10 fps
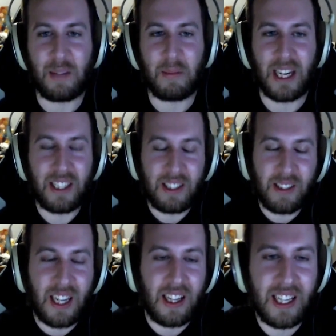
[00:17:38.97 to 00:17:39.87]
They might do
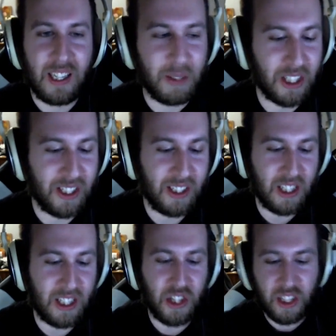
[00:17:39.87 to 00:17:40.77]
that later, which I think
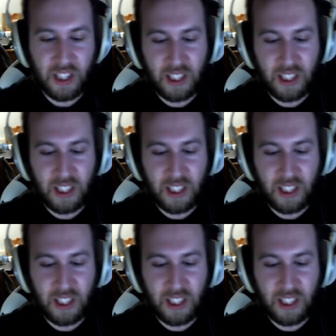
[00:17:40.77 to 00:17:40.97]
they should.